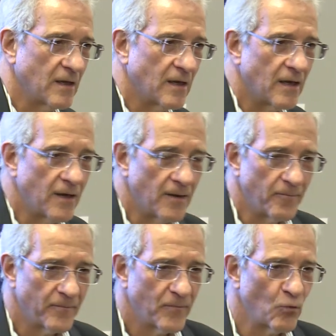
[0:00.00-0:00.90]

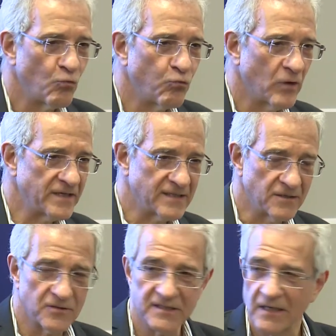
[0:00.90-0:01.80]
Um, what is
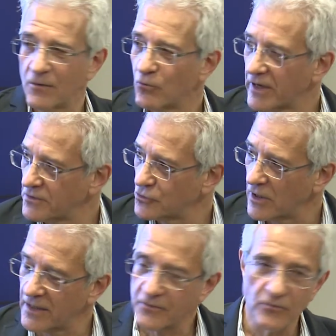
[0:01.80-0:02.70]
interesting and what I
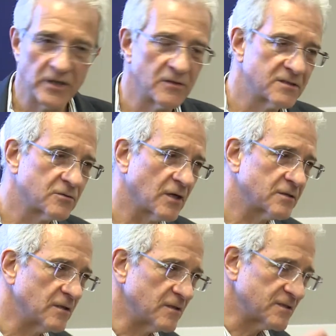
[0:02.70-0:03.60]
try to
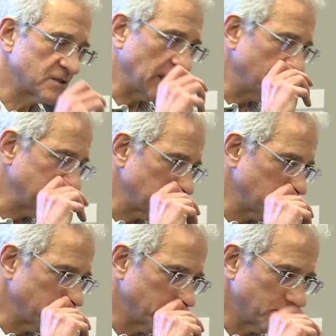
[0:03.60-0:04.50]
reconstruct in this
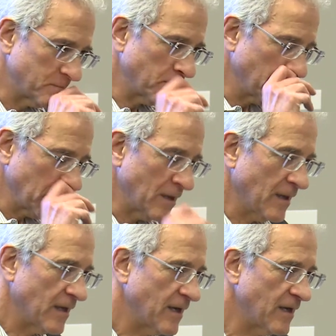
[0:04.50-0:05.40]
chapter
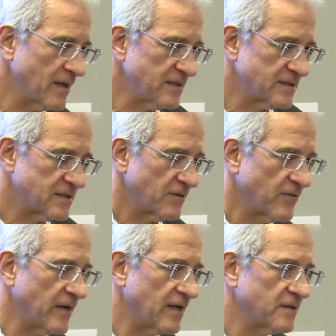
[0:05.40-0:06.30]
is
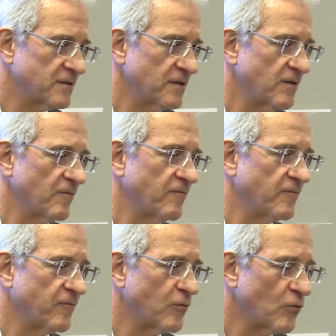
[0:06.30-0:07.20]
that
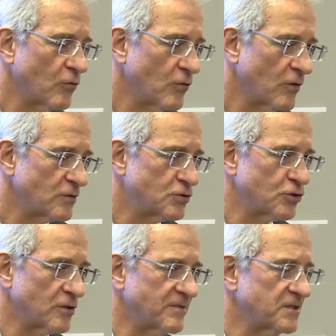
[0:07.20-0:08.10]
for
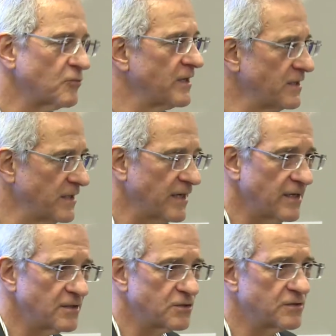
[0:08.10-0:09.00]
Germans who were
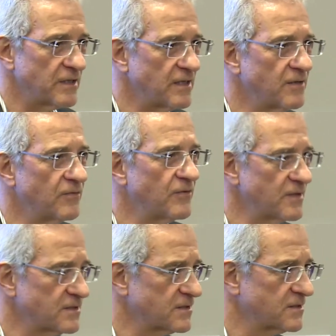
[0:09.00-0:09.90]
engaged in
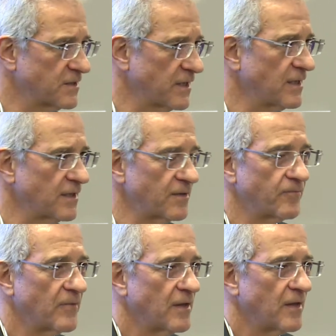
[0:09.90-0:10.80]
this killing,
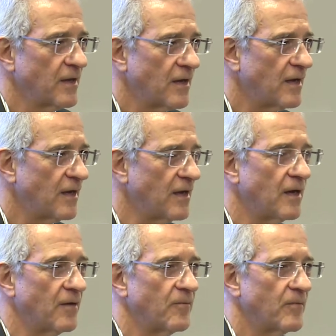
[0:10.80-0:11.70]

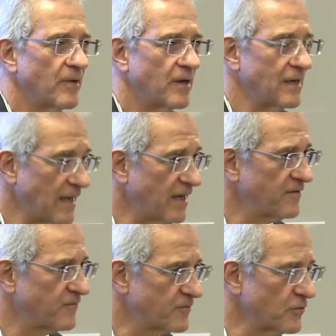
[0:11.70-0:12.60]
uh,
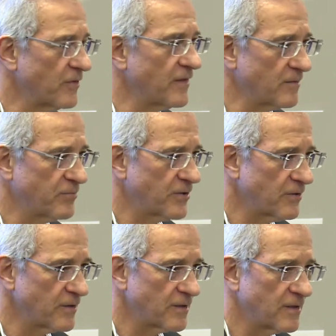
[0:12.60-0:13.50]
life during that
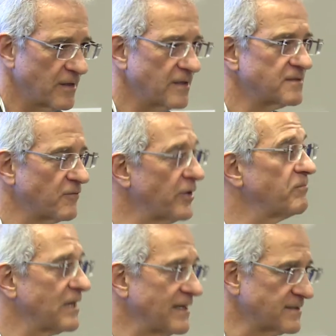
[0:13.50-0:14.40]
period is very
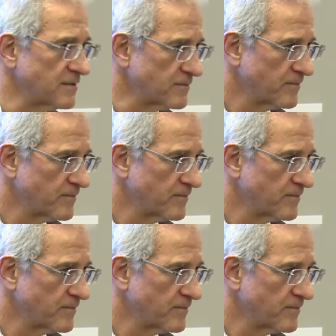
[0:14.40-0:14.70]
pleasant.